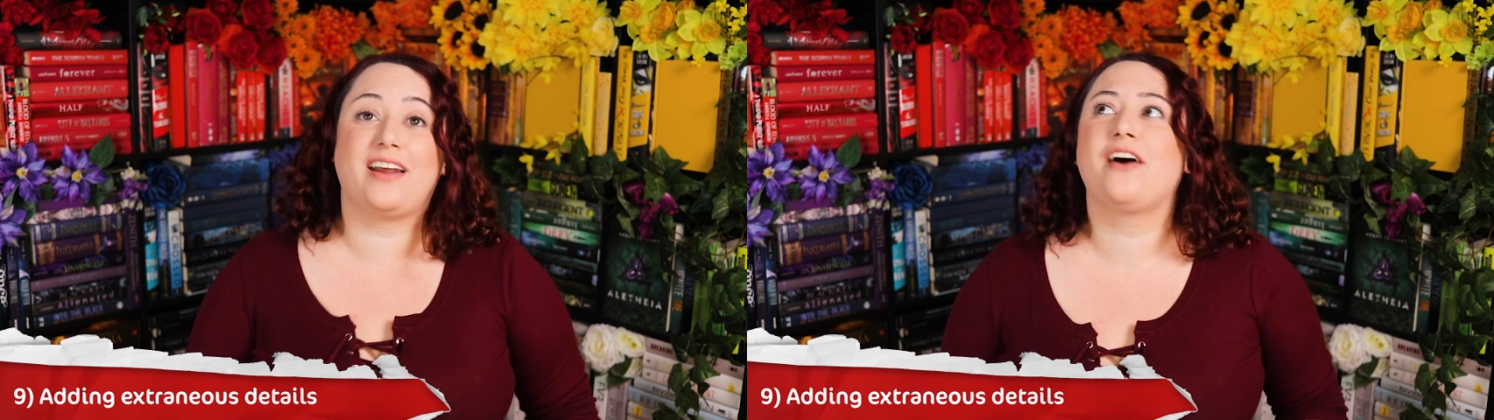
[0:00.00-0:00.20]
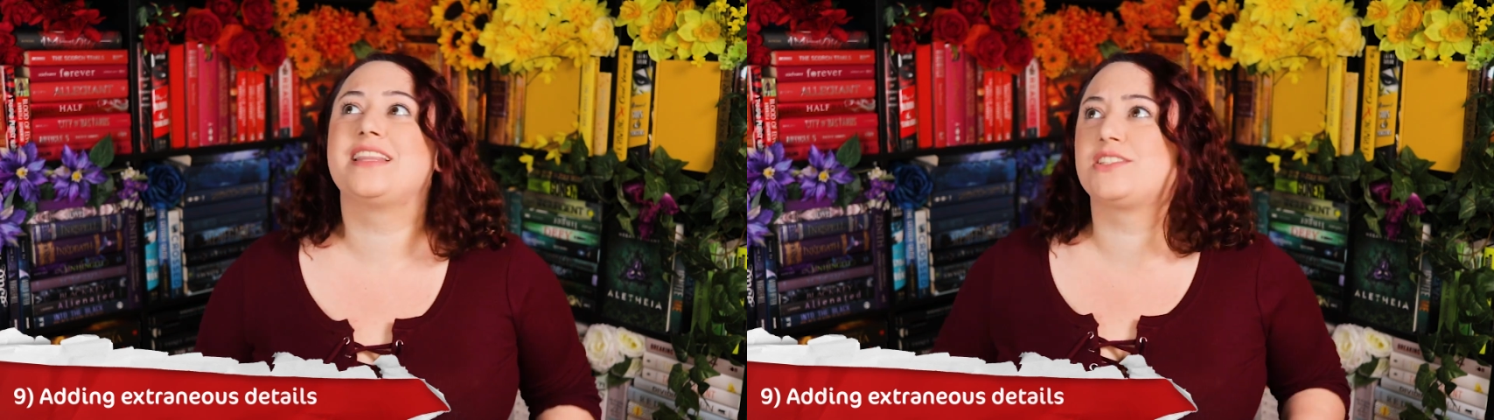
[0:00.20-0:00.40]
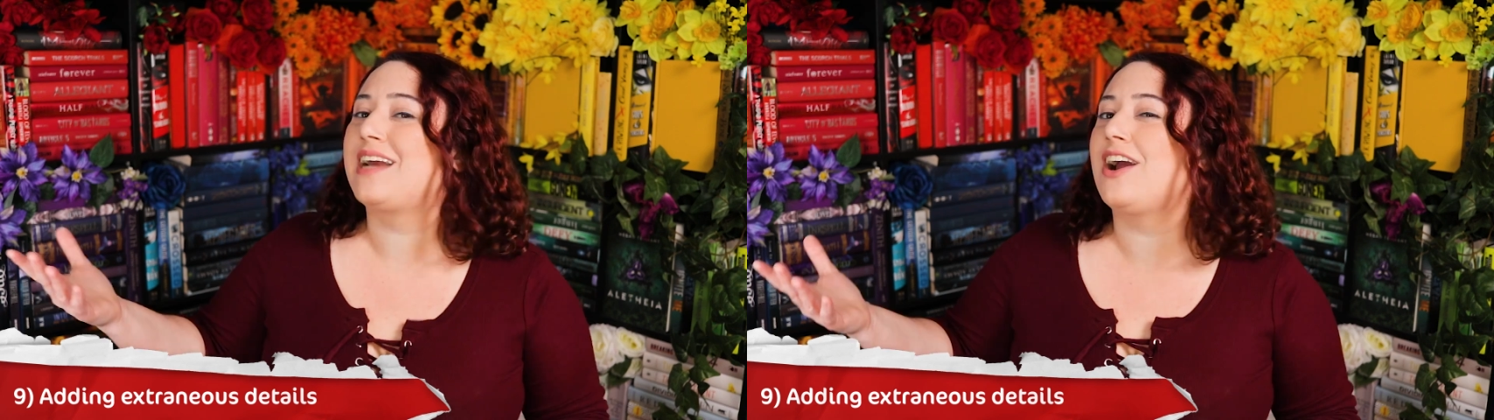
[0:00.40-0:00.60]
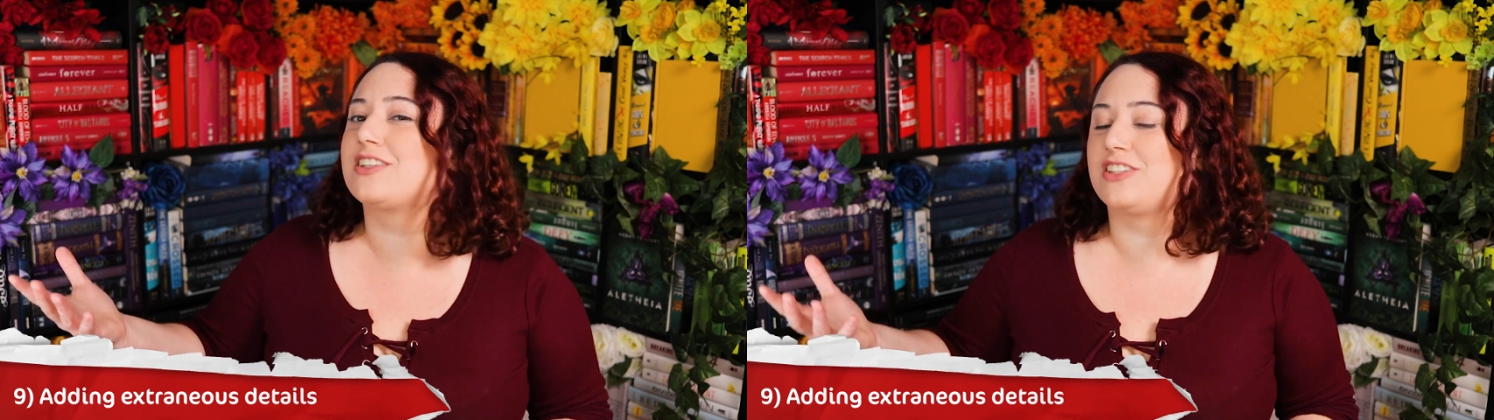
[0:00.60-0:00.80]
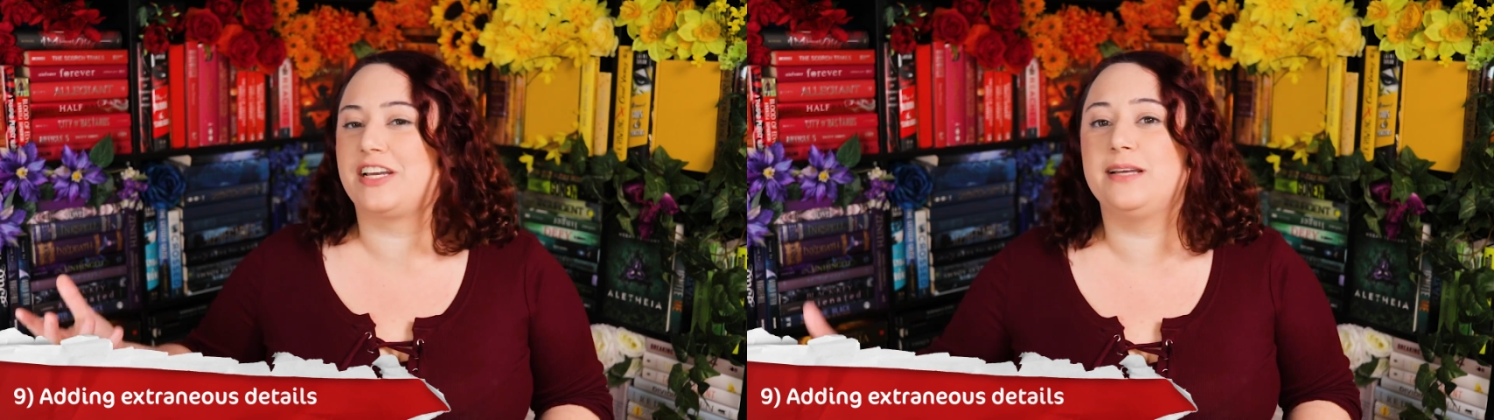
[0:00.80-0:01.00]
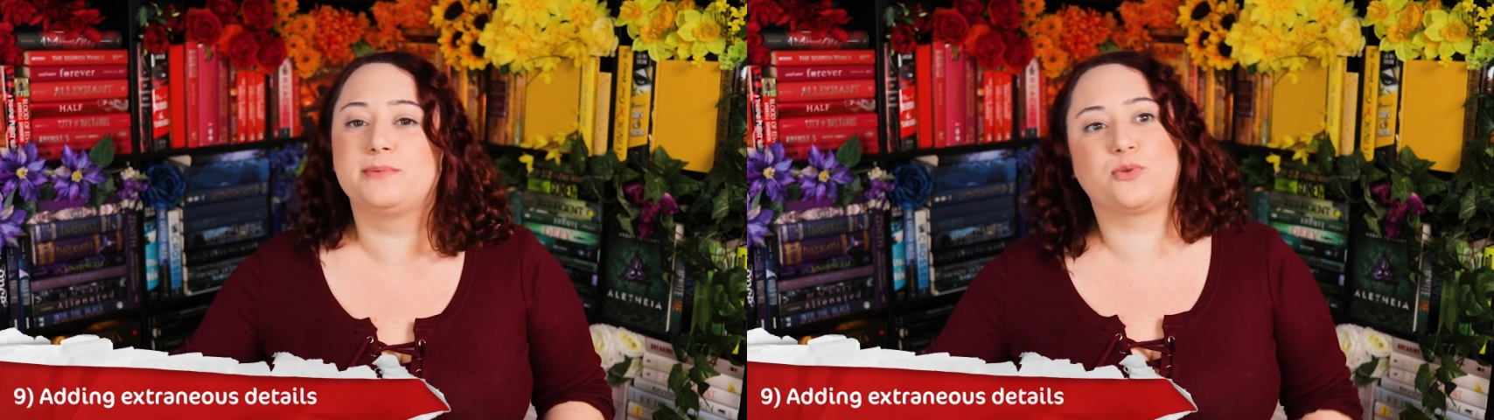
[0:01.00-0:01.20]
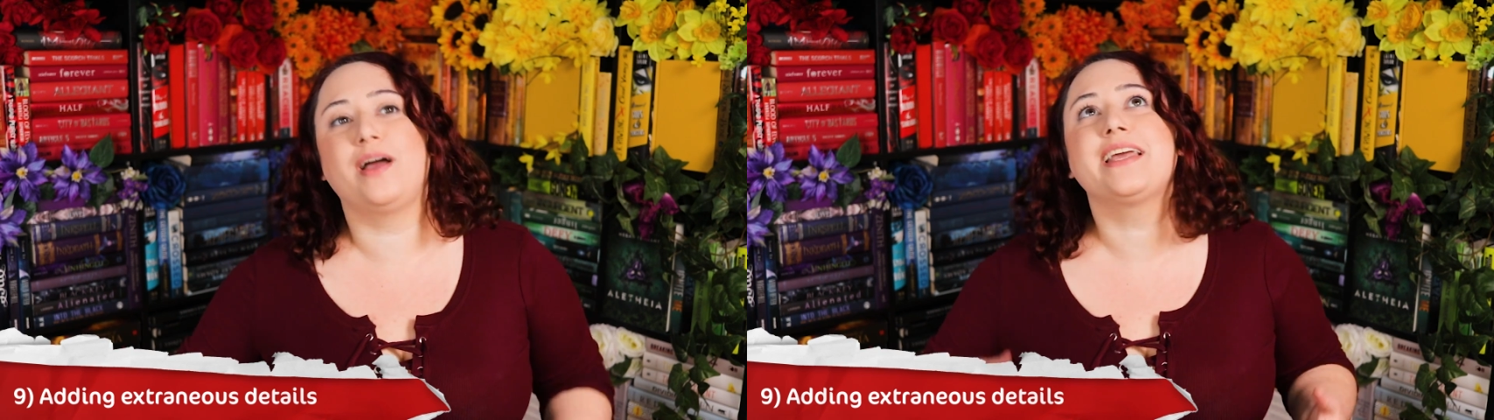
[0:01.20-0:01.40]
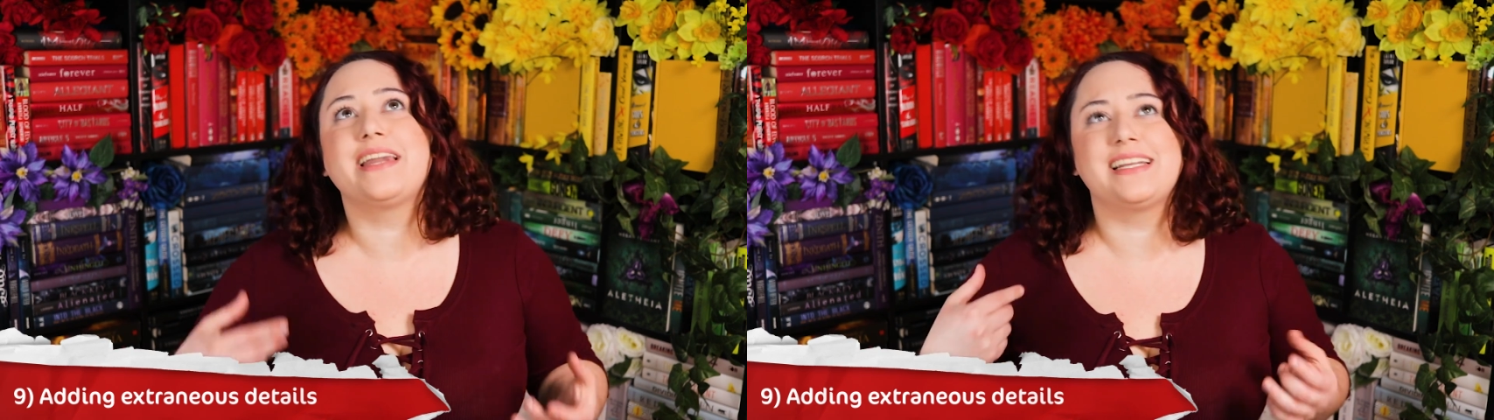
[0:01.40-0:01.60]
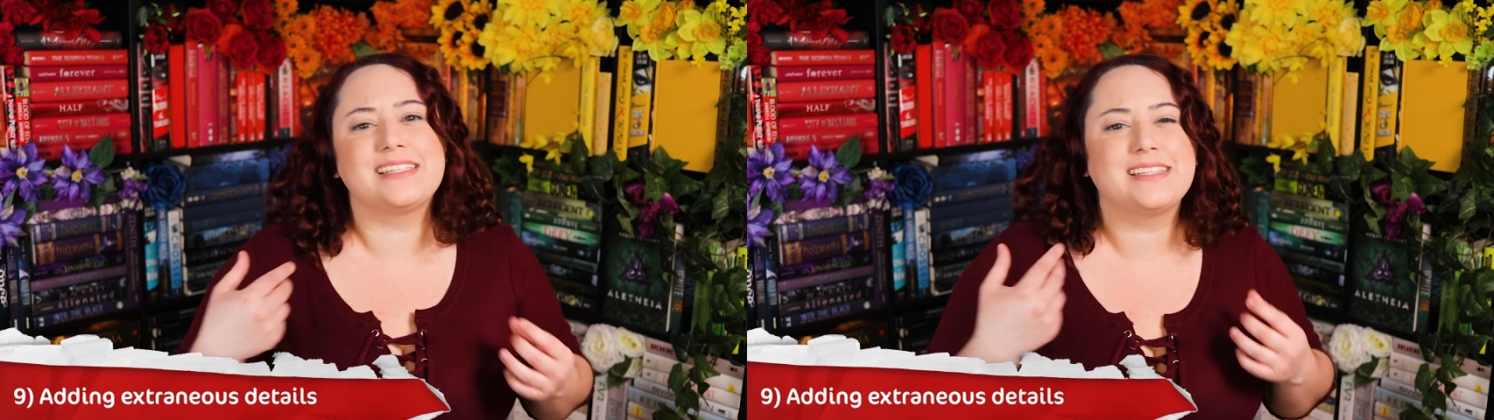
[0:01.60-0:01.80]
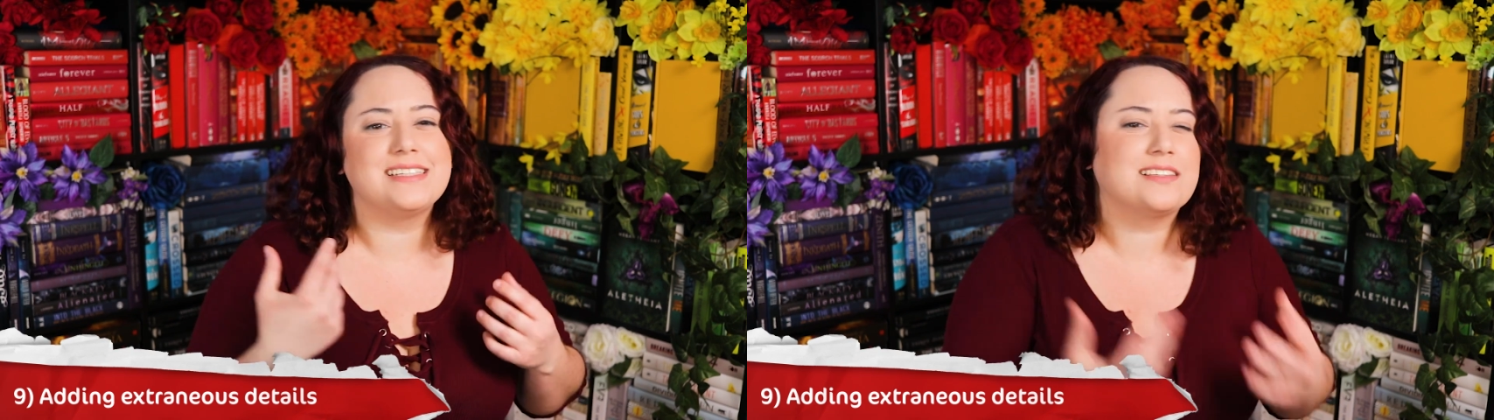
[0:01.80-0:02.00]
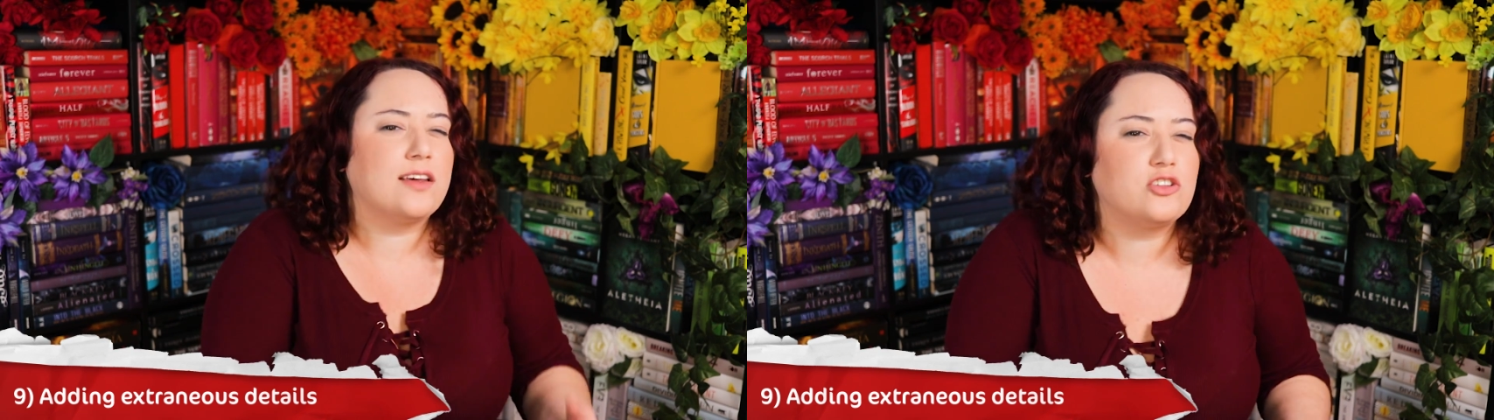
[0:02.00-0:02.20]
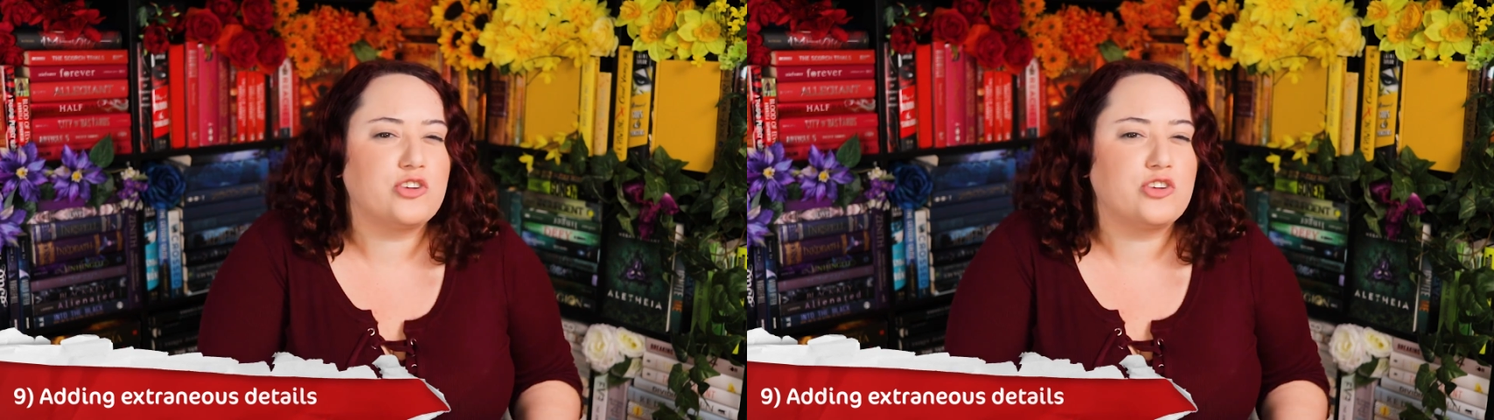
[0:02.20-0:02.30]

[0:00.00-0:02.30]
how this character keeps running into these little